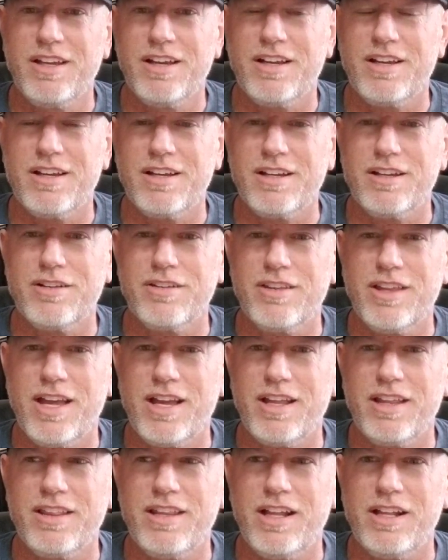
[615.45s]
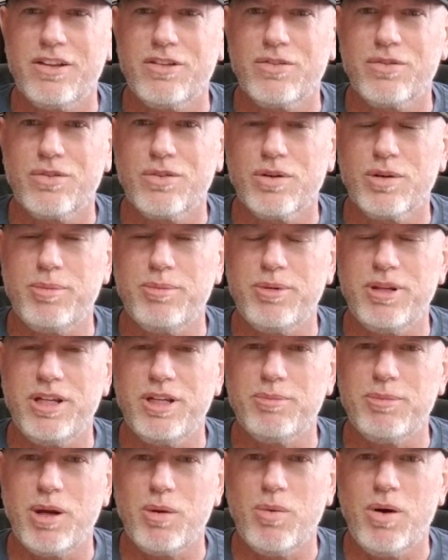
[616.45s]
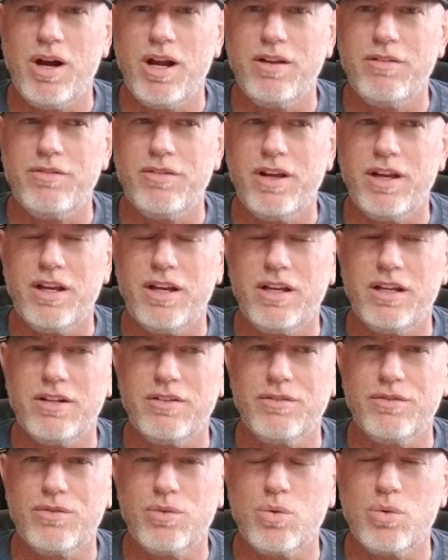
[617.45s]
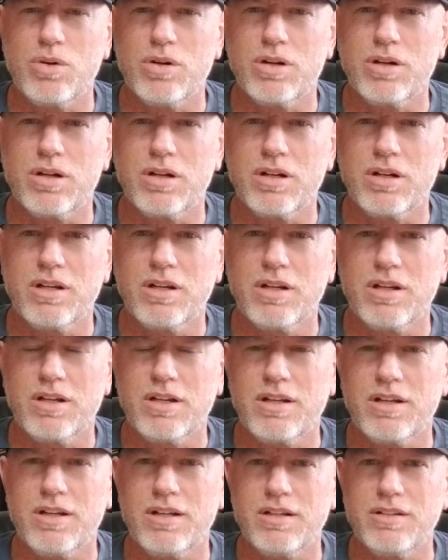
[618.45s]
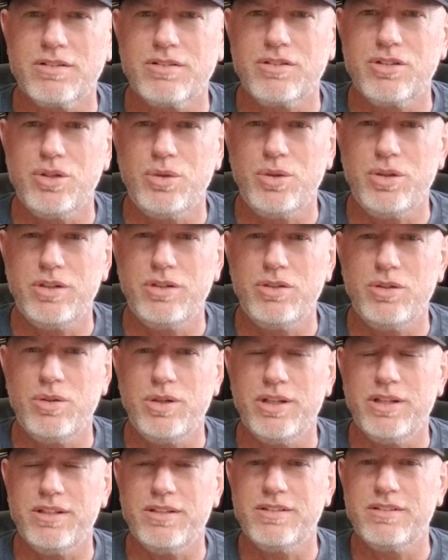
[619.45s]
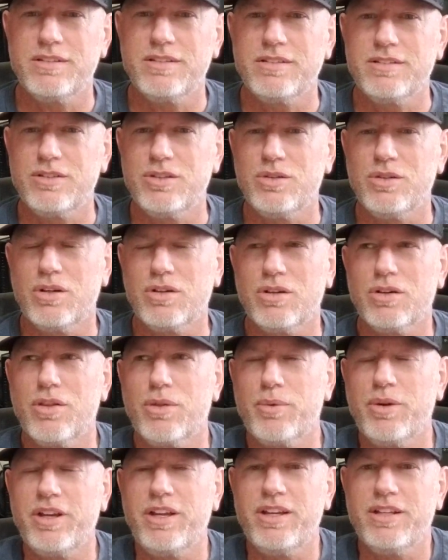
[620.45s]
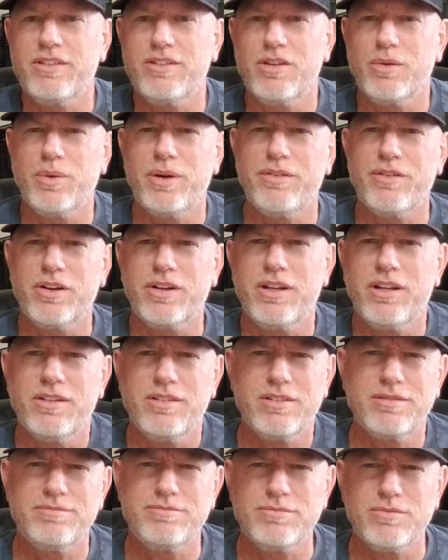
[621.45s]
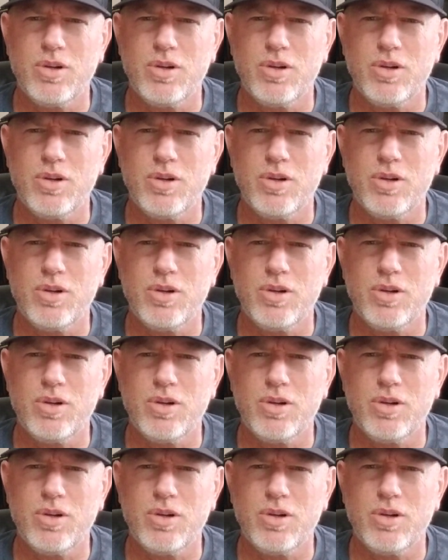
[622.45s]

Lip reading: That's for me and my wife, and for two kids, or three kids, three of our kids.